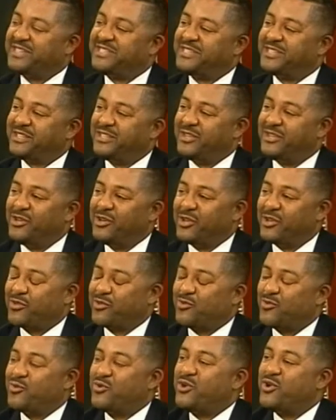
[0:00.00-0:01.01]
to look
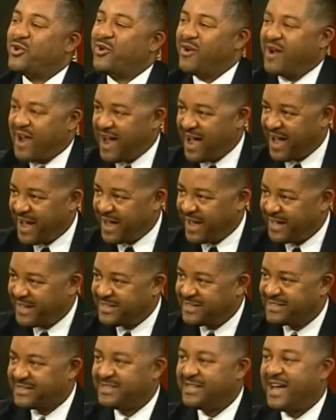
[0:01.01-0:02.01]
through your
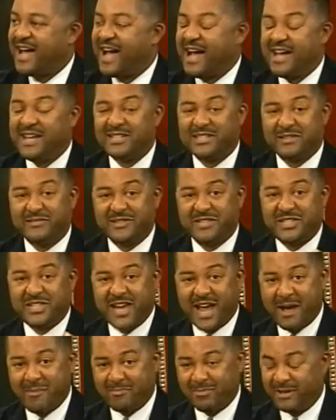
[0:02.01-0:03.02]
eyes, the eyes of a
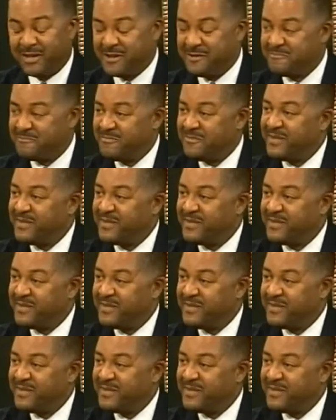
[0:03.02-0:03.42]
chaplain,